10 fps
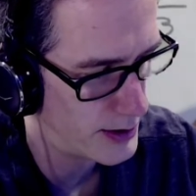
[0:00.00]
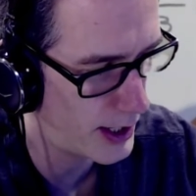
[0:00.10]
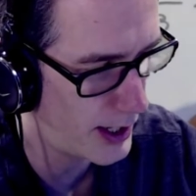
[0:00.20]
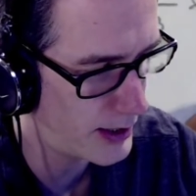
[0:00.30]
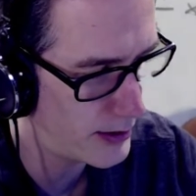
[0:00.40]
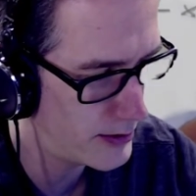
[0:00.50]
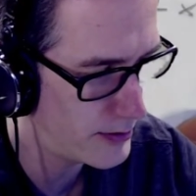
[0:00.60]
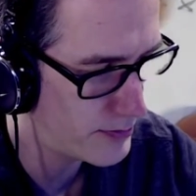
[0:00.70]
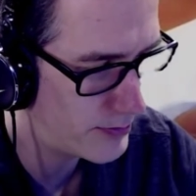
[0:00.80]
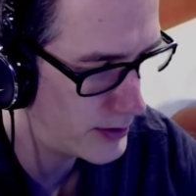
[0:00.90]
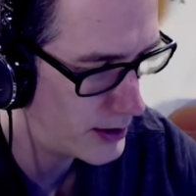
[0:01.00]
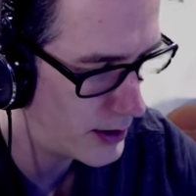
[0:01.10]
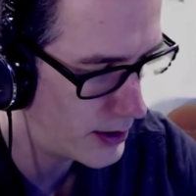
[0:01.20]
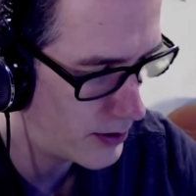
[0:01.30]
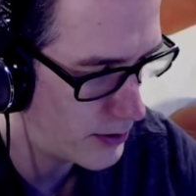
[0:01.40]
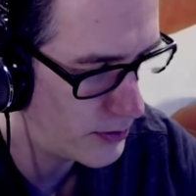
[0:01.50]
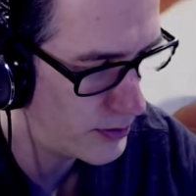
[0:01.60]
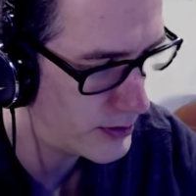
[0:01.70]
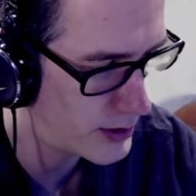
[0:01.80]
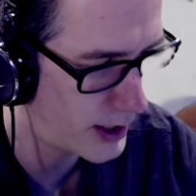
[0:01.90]
Diagonal,
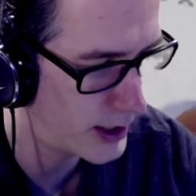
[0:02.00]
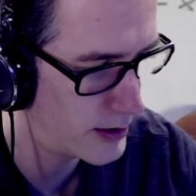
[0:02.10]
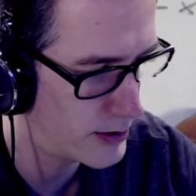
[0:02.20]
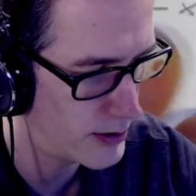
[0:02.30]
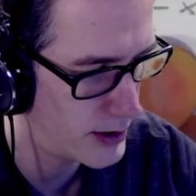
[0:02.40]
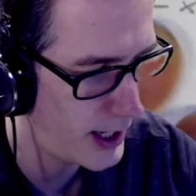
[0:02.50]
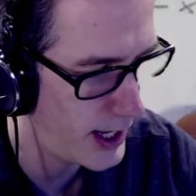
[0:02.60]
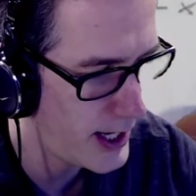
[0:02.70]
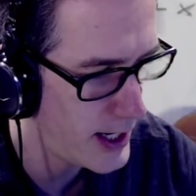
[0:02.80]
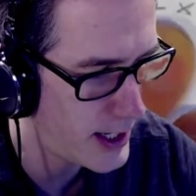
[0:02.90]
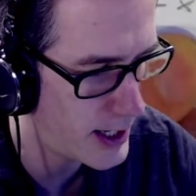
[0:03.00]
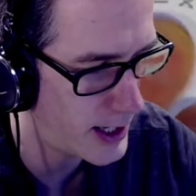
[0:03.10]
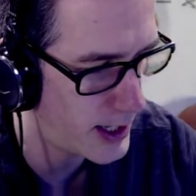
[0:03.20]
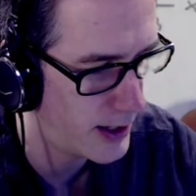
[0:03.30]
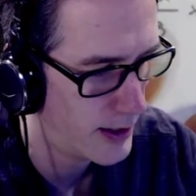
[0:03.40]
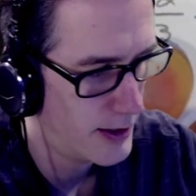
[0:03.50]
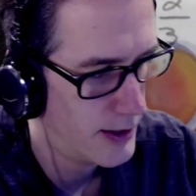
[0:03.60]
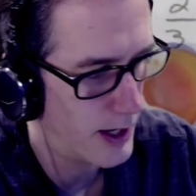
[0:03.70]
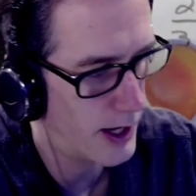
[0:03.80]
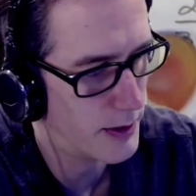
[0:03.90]
no. Diagonal, hey,
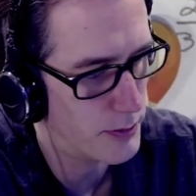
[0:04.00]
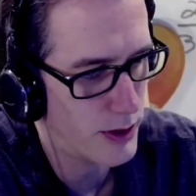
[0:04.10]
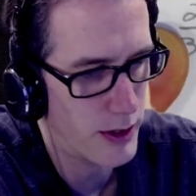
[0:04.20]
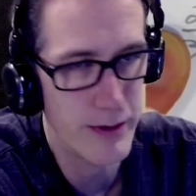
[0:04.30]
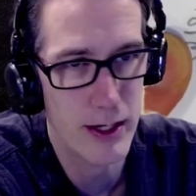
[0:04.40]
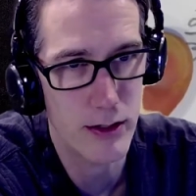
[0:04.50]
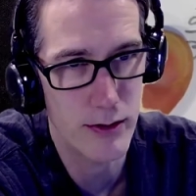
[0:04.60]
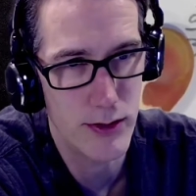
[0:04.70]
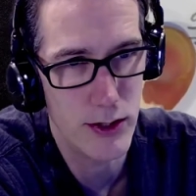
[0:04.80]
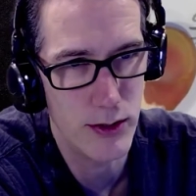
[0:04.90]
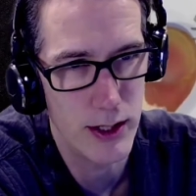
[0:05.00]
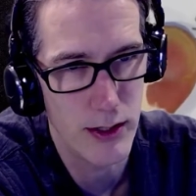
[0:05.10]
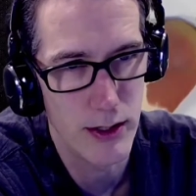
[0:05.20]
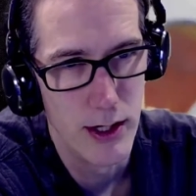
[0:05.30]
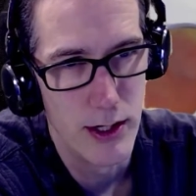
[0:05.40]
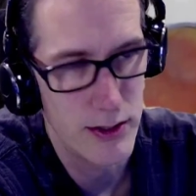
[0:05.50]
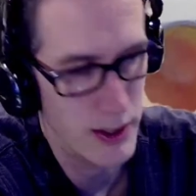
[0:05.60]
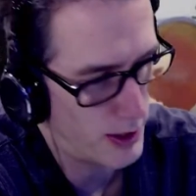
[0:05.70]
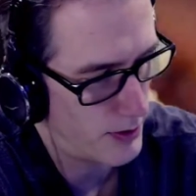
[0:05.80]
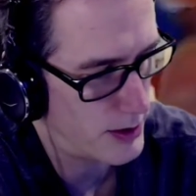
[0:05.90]
I can pull out a factor of 2 here.
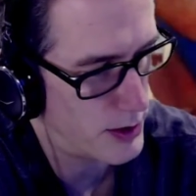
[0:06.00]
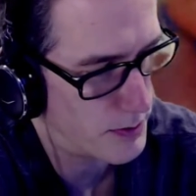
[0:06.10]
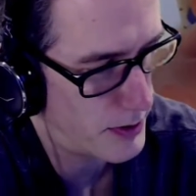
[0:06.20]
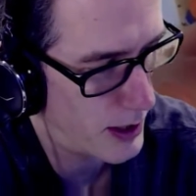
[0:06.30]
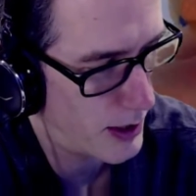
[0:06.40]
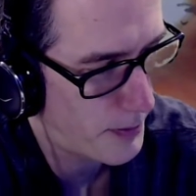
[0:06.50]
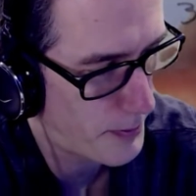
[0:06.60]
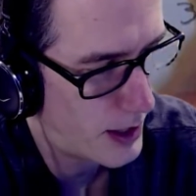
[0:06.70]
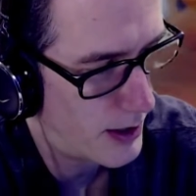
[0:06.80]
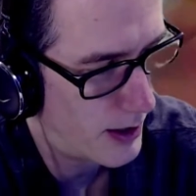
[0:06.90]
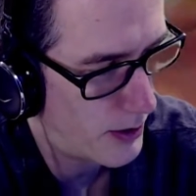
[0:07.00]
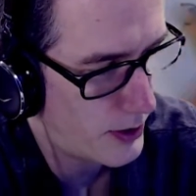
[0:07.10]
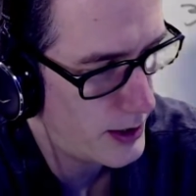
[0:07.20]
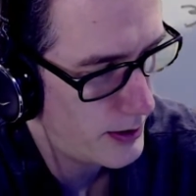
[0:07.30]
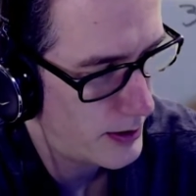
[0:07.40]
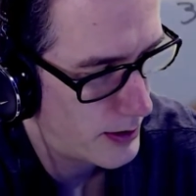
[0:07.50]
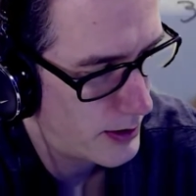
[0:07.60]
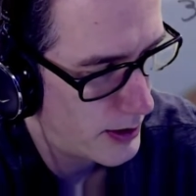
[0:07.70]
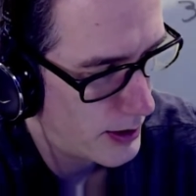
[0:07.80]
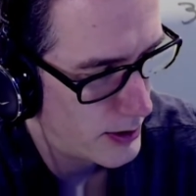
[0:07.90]
So that would just be 1,
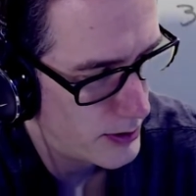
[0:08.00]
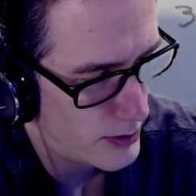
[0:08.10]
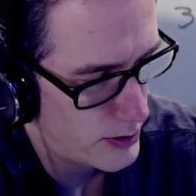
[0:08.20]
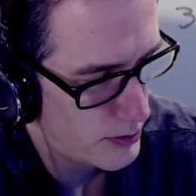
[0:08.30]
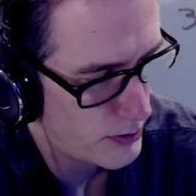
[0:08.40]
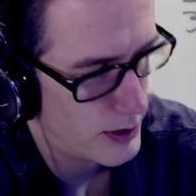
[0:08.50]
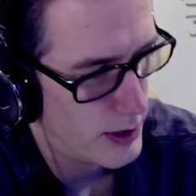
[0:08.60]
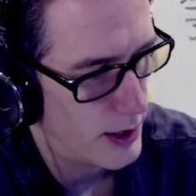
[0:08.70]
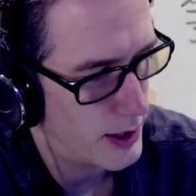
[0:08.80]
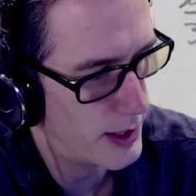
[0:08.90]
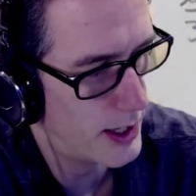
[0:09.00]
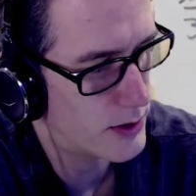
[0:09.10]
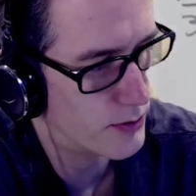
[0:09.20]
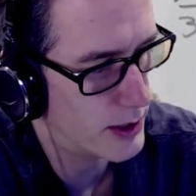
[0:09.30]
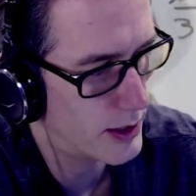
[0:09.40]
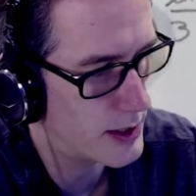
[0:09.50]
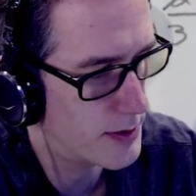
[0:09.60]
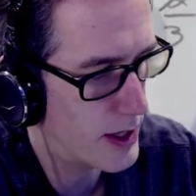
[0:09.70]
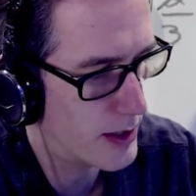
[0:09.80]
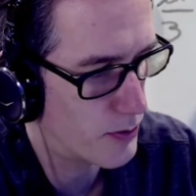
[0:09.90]
2. And that's real easy
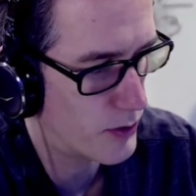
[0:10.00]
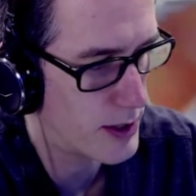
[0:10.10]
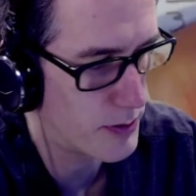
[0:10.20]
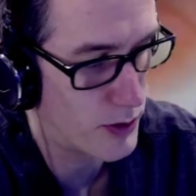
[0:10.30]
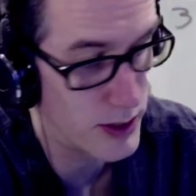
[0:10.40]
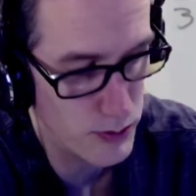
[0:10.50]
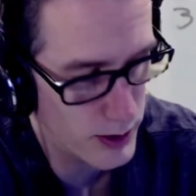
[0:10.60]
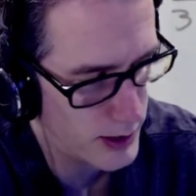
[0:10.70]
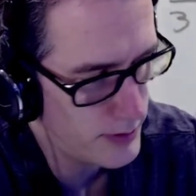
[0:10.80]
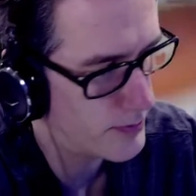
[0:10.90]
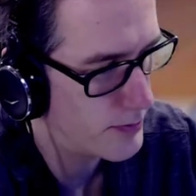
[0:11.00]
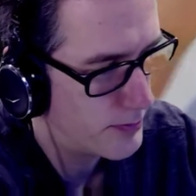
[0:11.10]
math. 1 times 1 is 1.